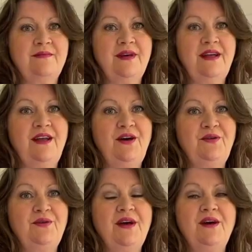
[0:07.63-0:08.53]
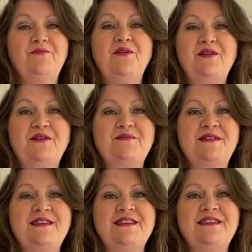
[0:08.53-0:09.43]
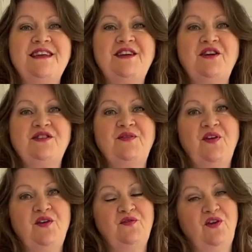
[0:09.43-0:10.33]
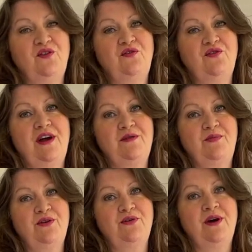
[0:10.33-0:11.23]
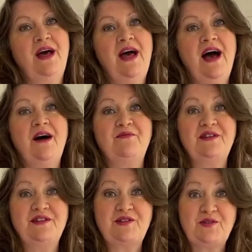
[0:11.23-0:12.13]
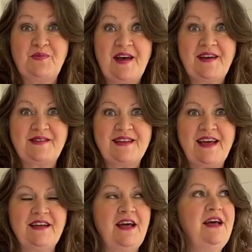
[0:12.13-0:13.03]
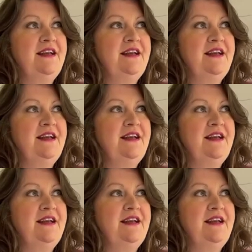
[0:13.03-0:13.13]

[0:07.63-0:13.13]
Hello, welcome to the Tea Cosy Folk vlog for April, and we're in the summer house again.